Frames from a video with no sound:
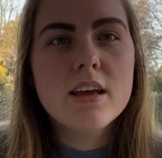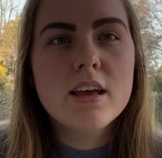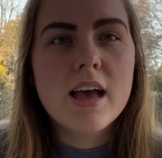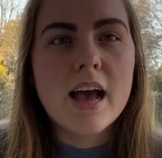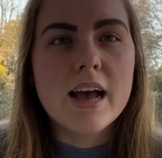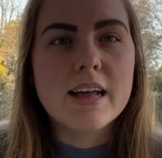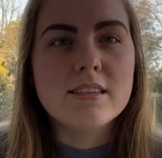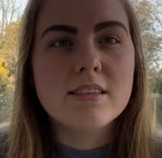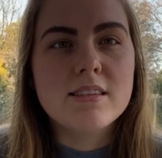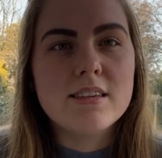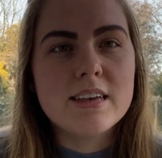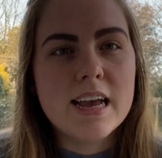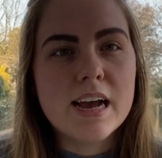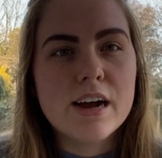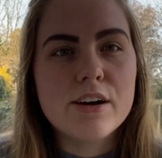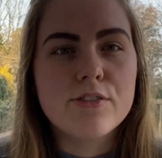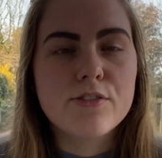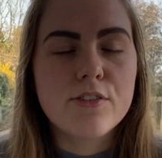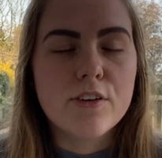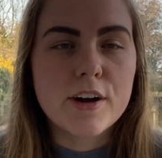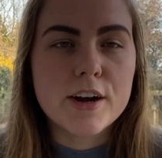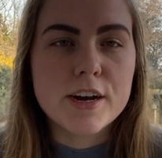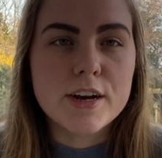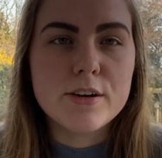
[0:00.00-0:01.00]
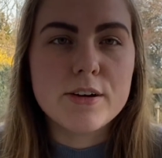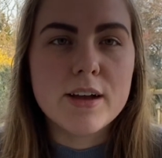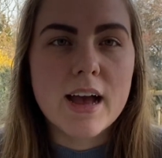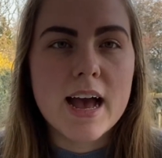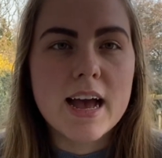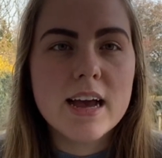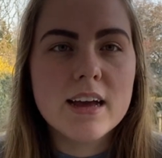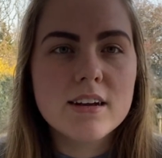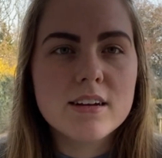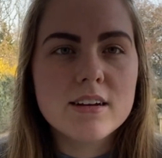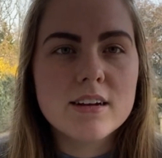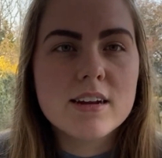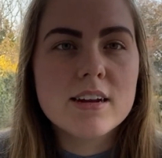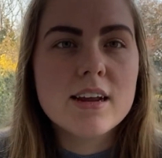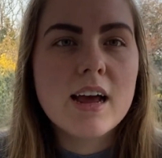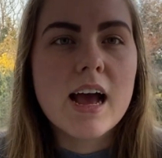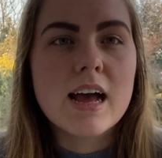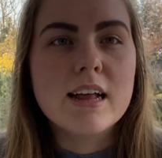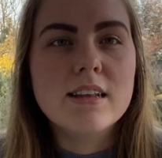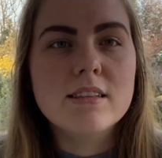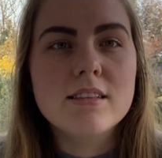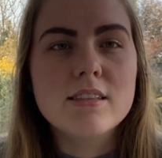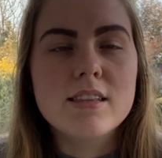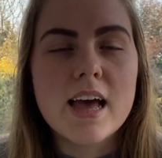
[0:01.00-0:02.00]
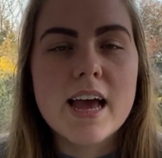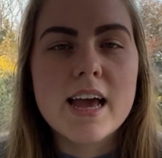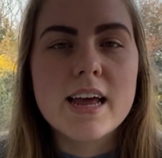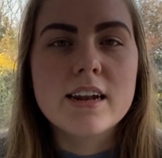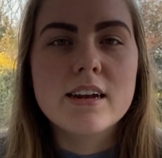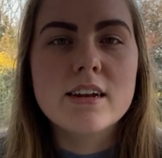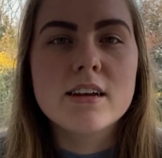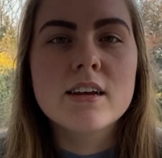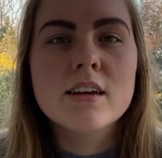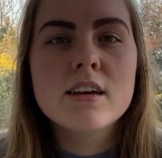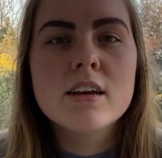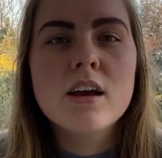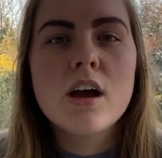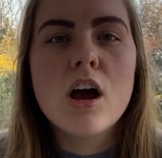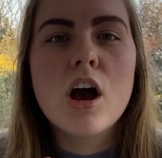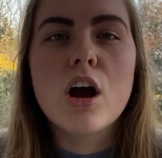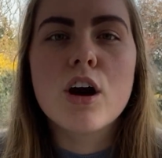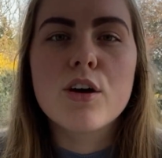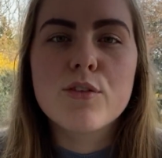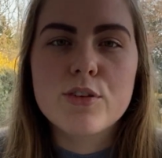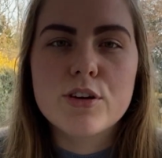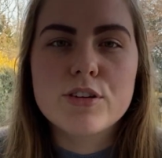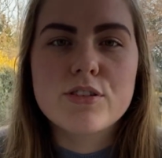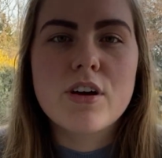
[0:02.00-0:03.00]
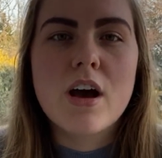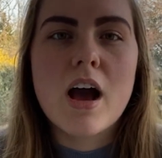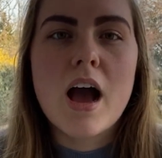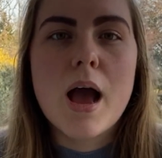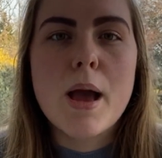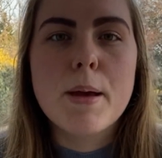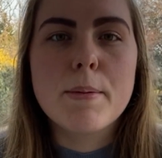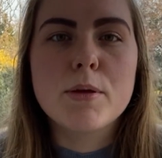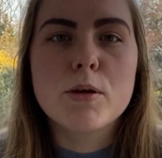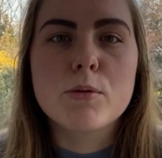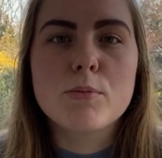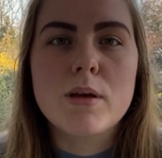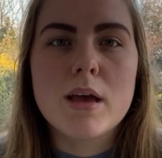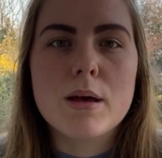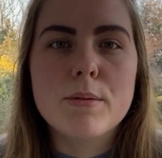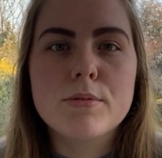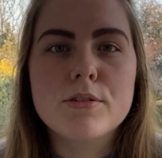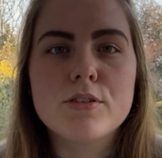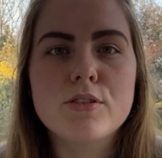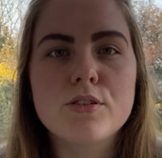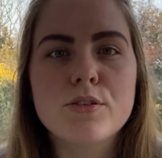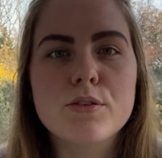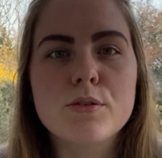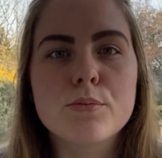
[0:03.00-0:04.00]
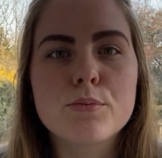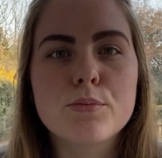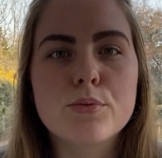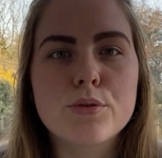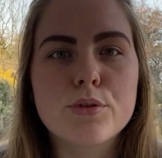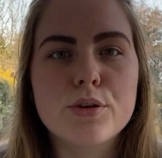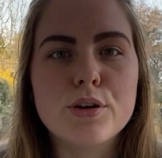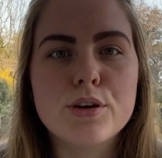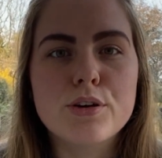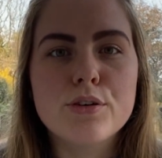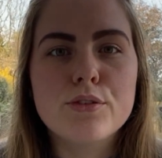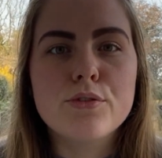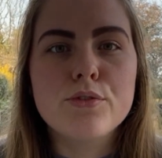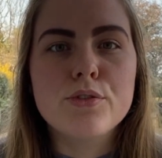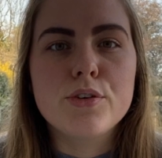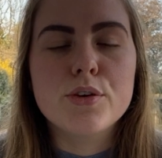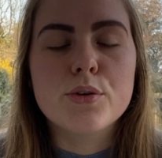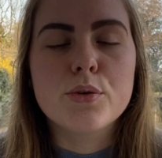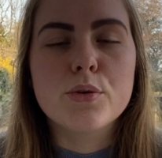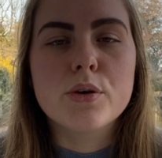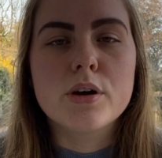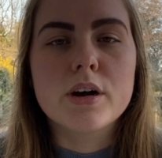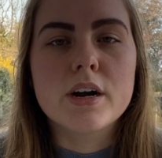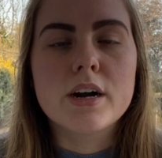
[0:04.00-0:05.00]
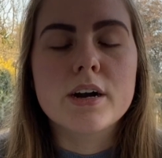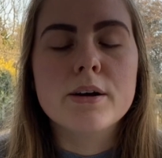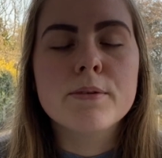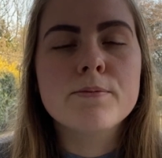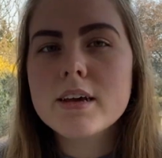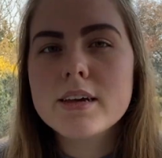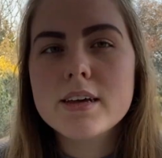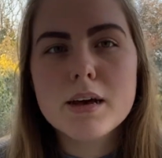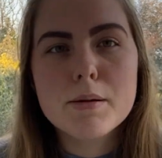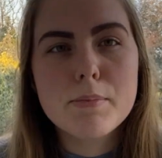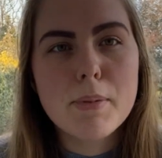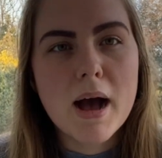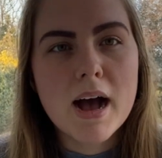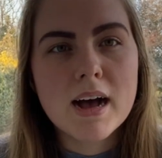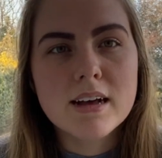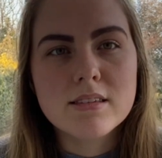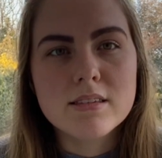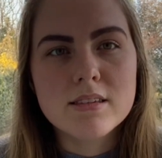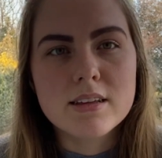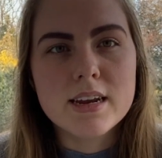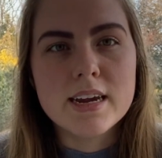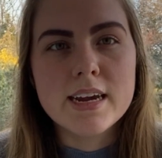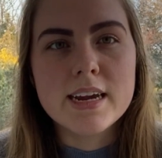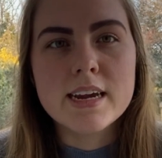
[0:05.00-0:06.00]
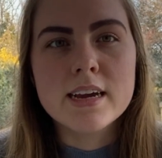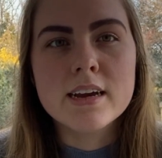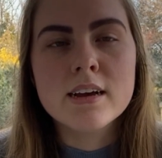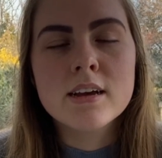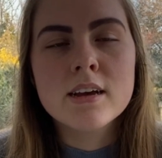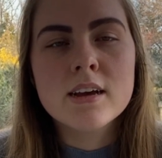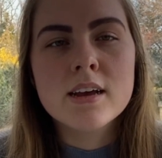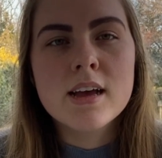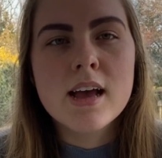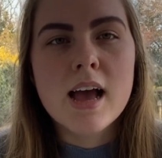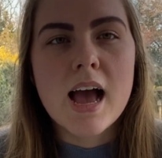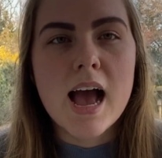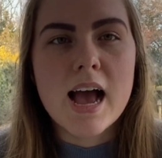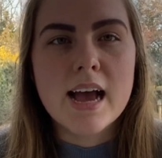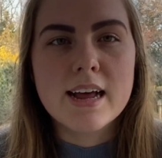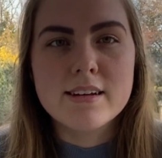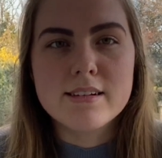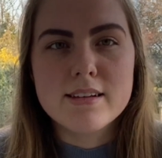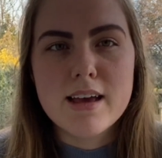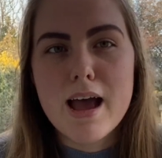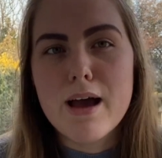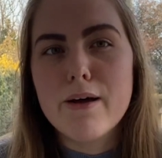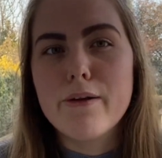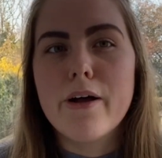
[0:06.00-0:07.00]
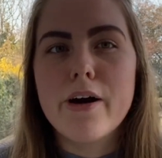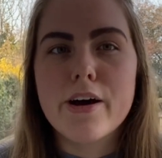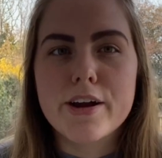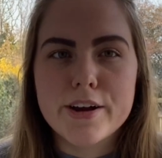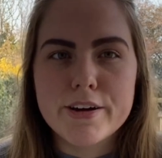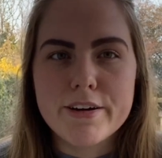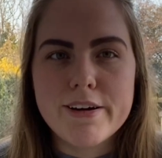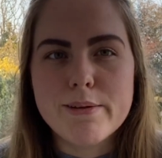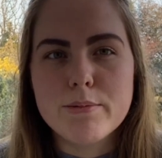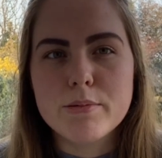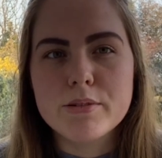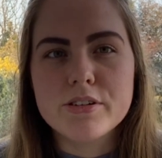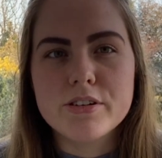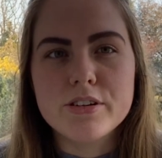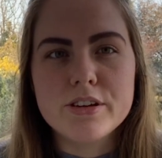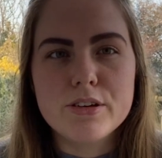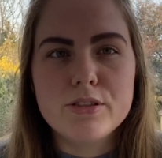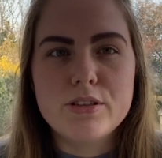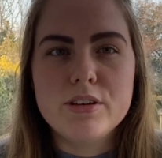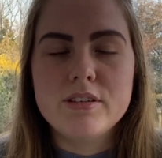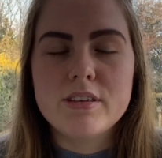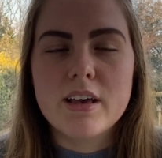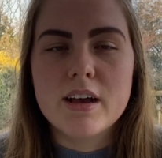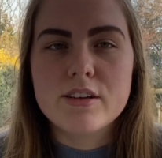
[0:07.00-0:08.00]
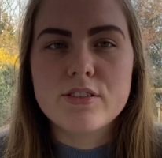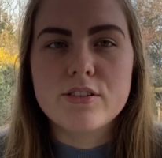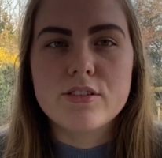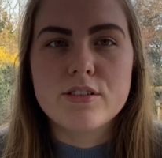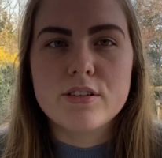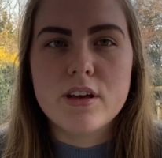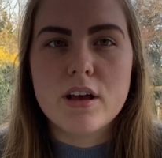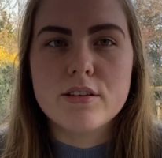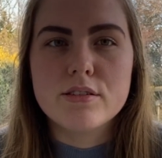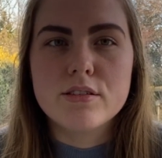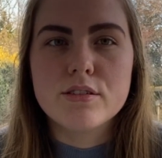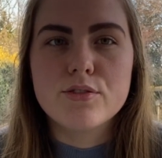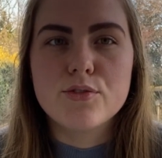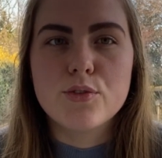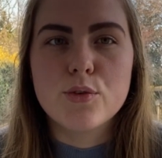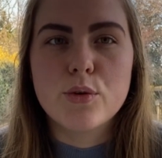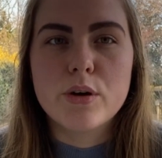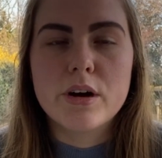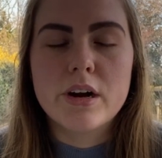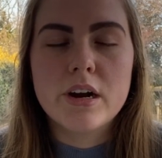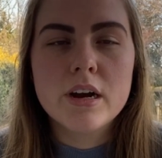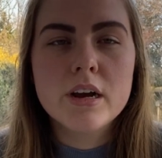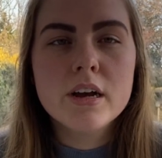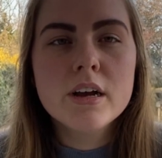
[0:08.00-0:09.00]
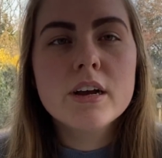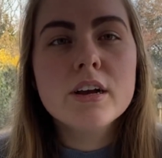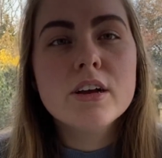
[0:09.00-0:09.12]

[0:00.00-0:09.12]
and see how far you get. And then over time, you'll be able to improve your capacity and how long you're able to do these exercises for.